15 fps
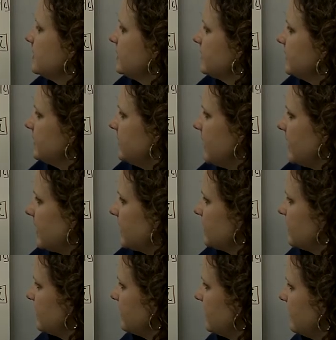
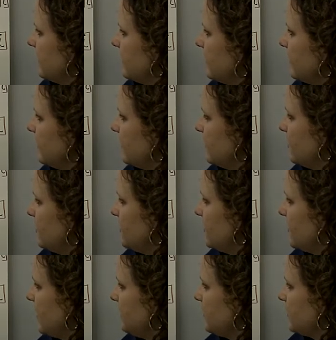6 is 2
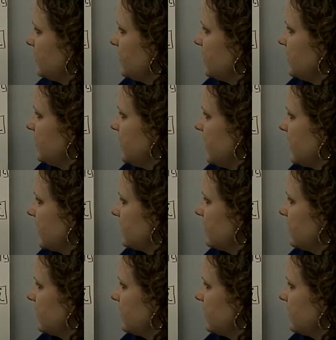times 3 is 6,